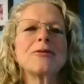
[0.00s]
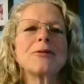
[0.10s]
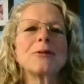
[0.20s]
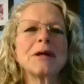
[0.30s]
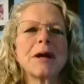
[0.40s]
to
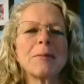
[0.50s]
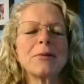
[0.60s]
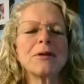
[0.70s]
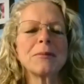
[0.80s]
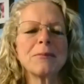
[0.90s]
get up
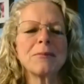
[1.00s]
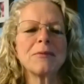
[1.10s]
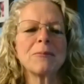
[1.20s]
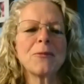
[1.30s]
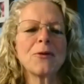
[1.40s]
in the
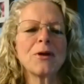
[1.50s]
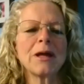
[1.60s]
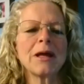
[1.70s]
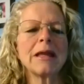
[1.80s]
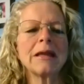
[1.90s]

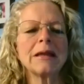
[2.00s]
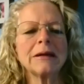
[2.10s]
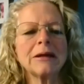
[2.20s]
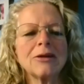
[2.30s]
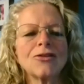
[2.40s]
morning and
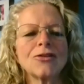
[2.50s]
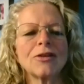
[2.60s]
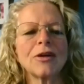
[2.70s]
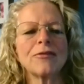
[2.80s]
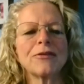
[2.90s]
look at yourself